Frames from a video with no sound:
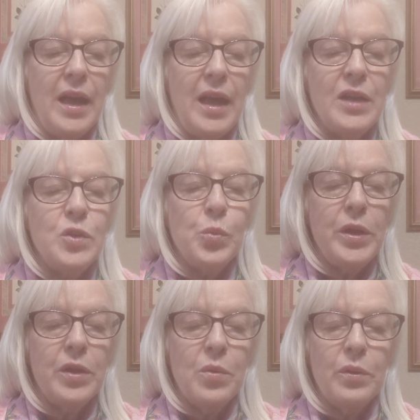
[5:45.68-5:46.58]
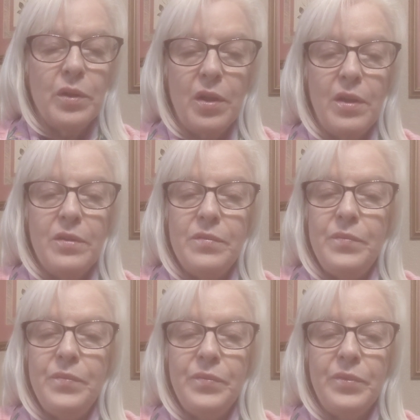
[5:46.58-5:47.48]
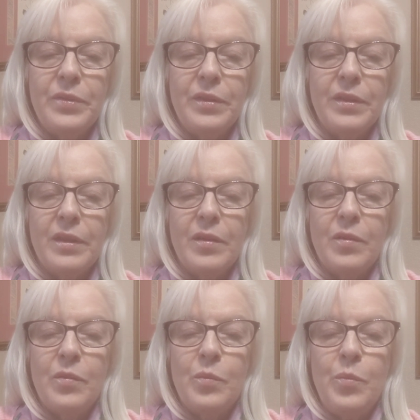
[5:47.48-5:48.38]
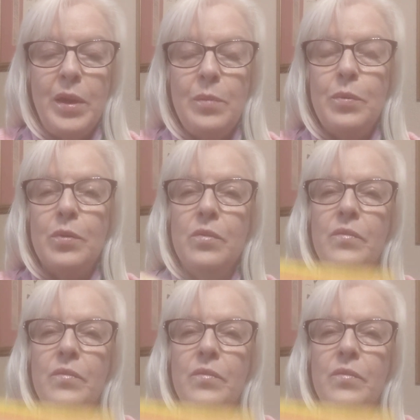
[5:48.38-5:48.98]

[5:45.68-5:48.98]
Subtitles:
As we go along, people